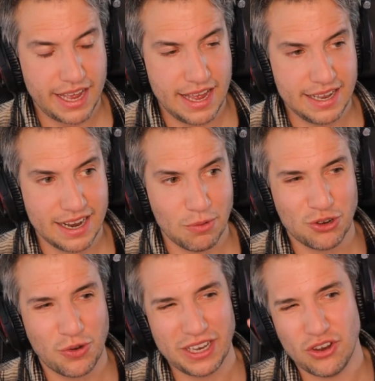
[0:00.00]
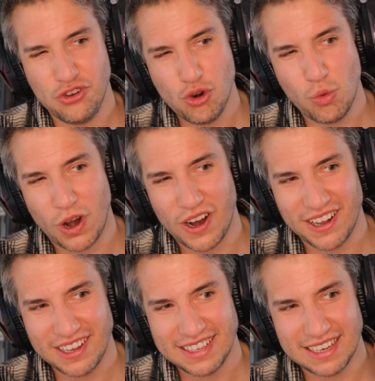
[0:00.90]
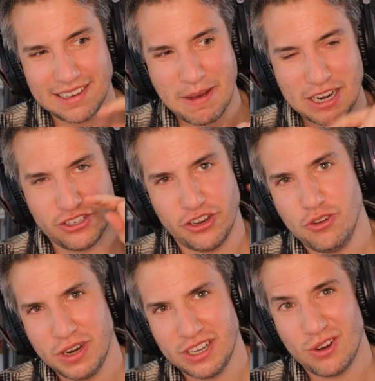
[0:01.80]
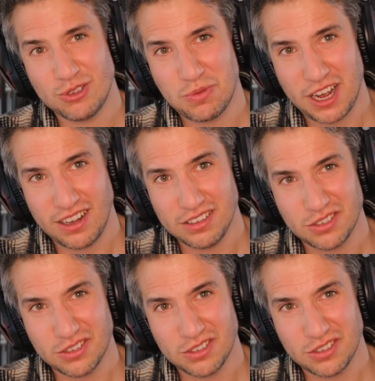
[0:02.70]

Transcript: And then I would create a new wall that matched the new window as well.